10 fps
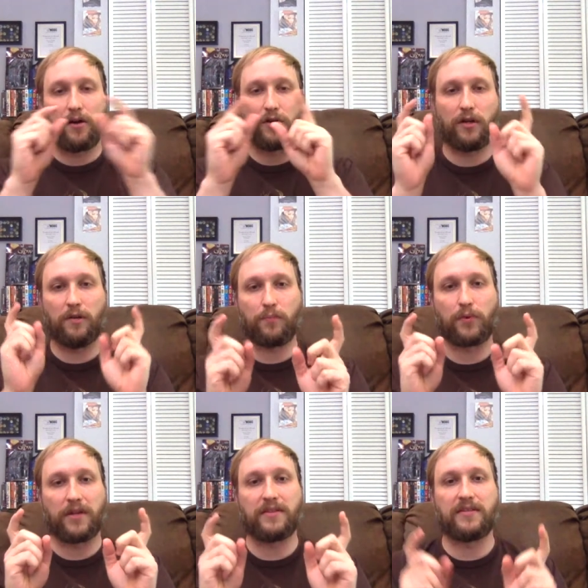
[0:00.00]
under it in
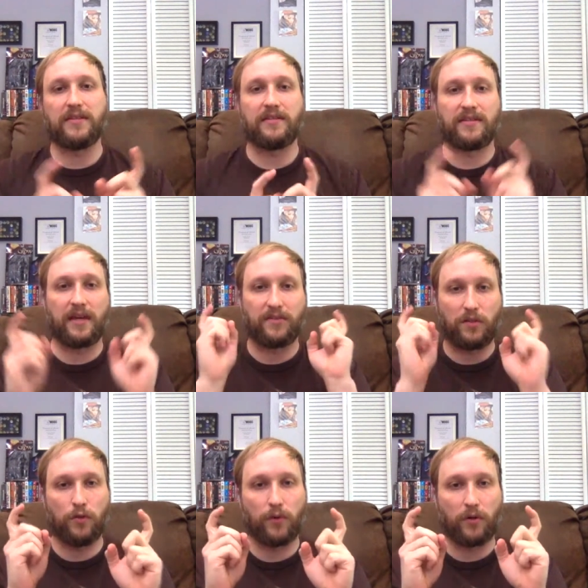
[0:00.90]
parentheses says
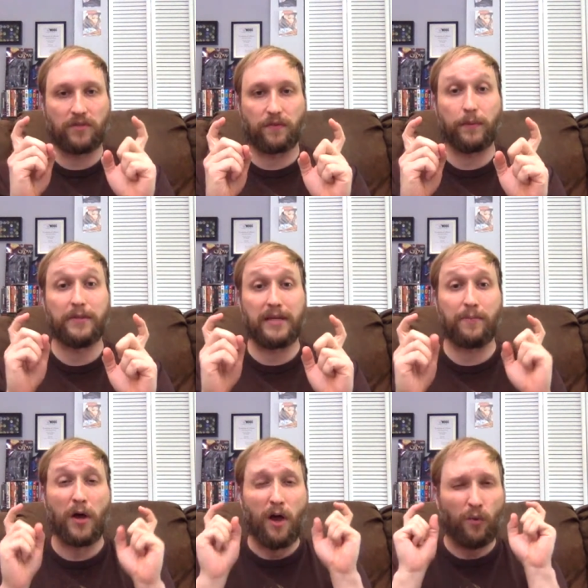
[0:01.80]
Humanoids from the
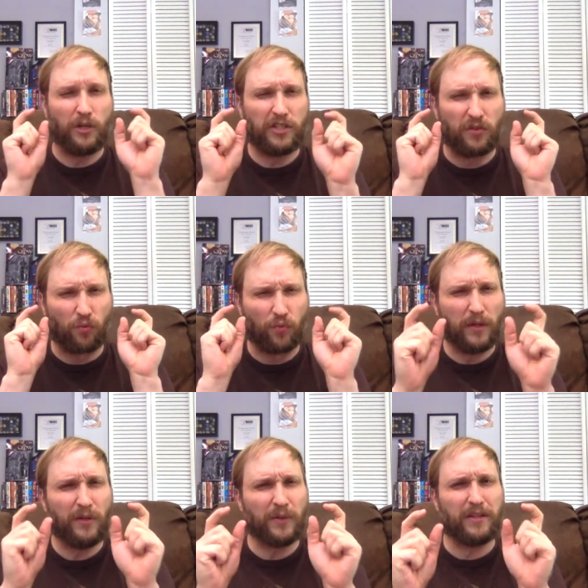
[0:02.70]
Deep, which is
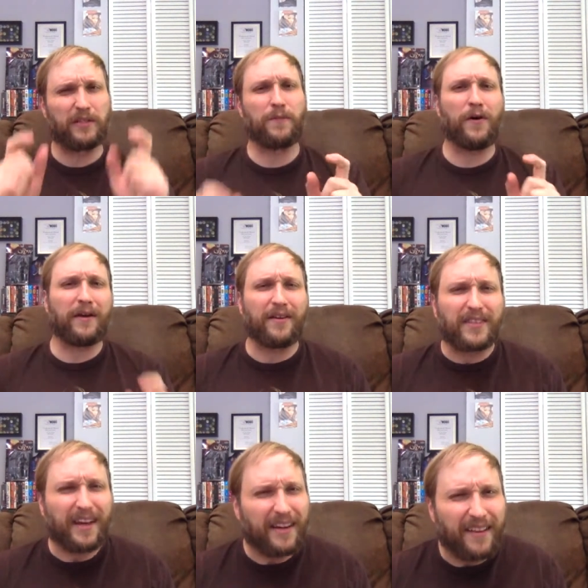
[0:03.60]
really really small and I
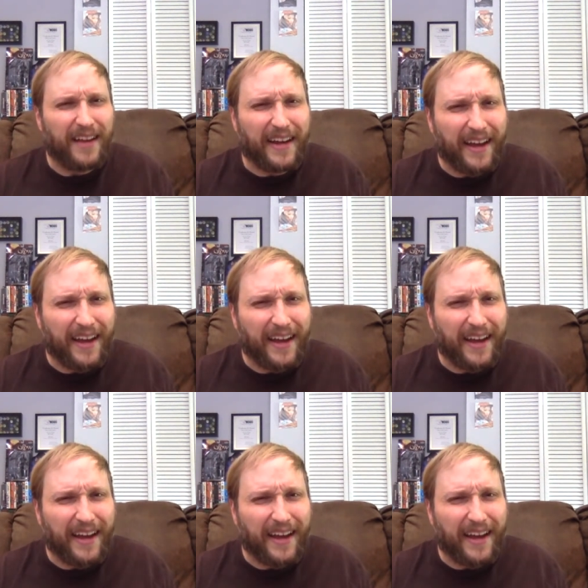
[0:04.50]
was kind of like